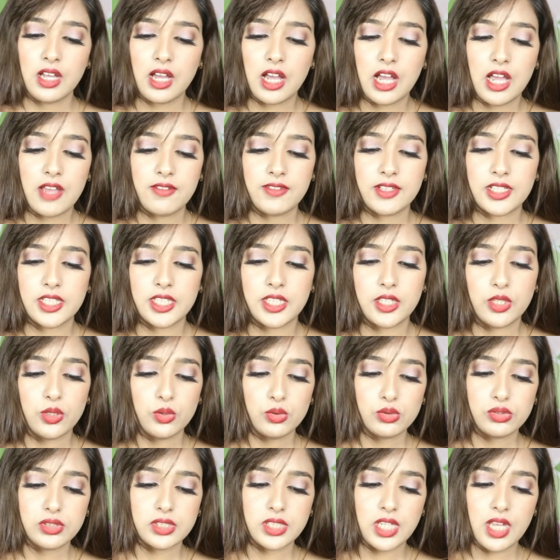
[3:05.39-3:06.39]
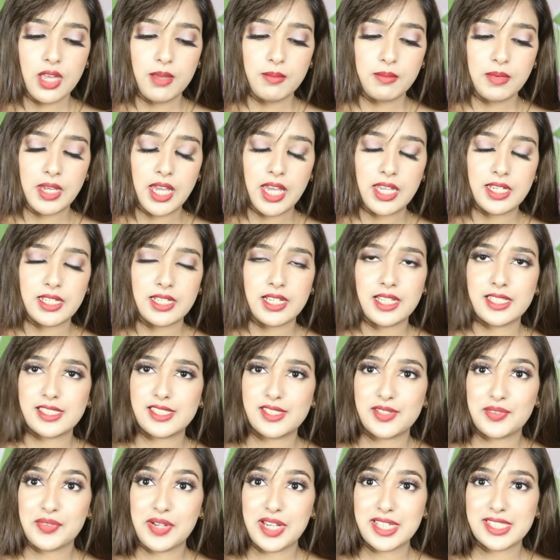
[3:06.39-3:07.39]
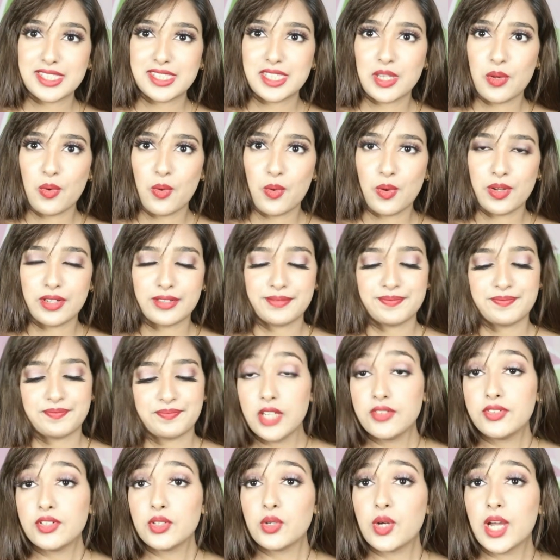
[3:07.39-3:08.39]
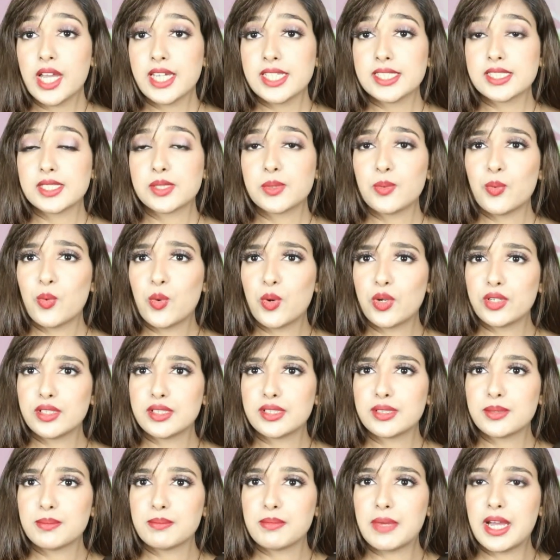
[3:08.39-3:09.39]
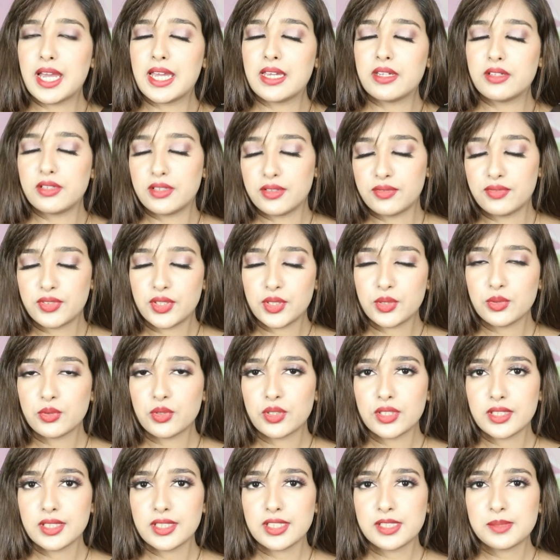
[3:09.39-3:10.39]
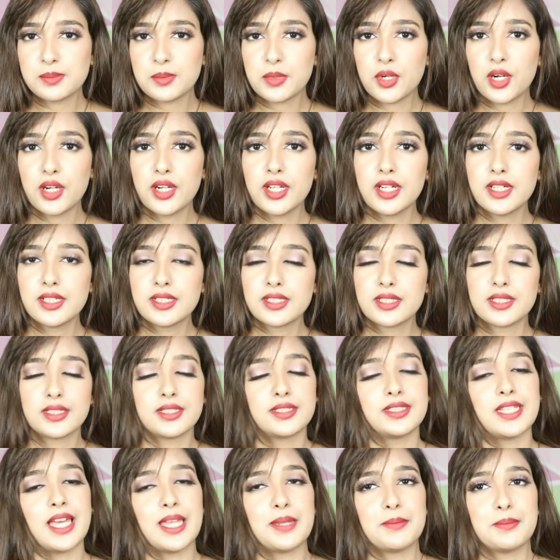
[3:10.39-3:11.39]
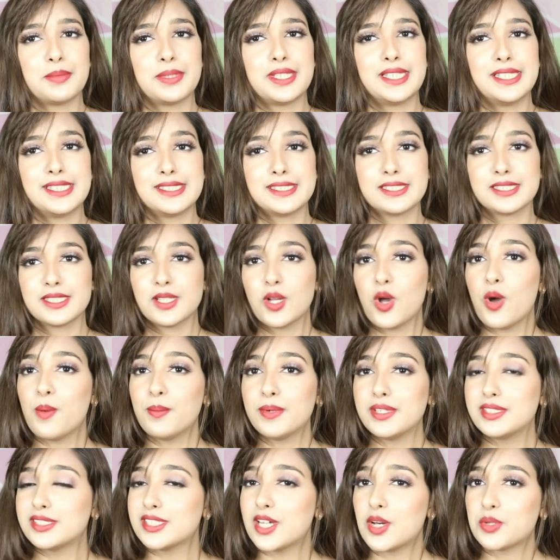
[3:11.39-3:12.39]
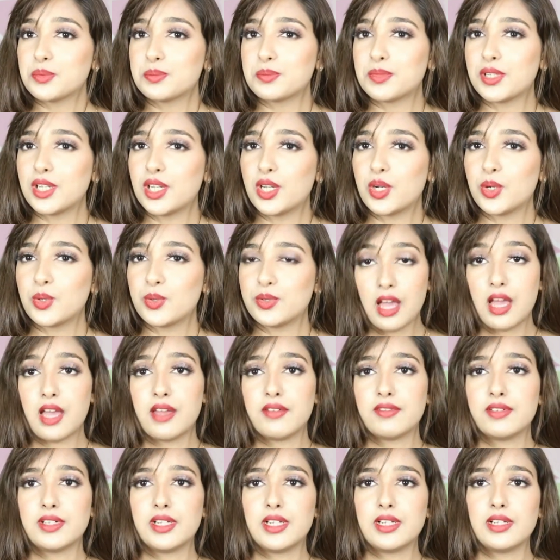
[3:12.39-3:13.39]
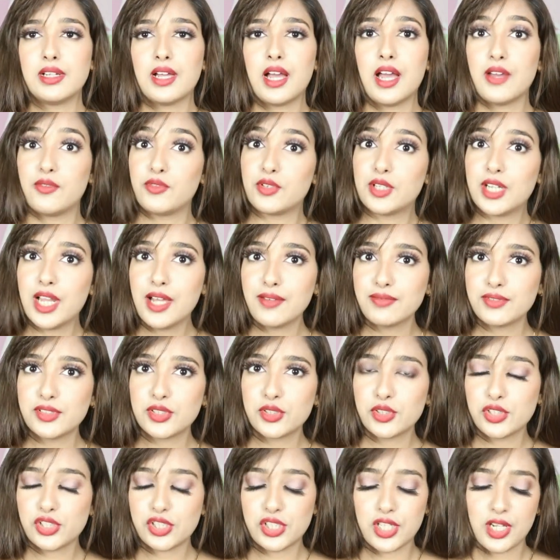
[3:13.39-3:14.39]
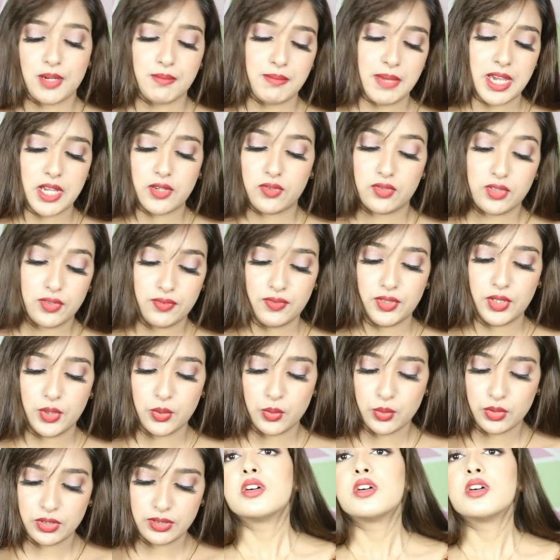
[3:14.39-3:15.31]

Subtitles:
I will use them and let you guys know. If you guys want my review on this product, then please comment down below. I would love to share my review.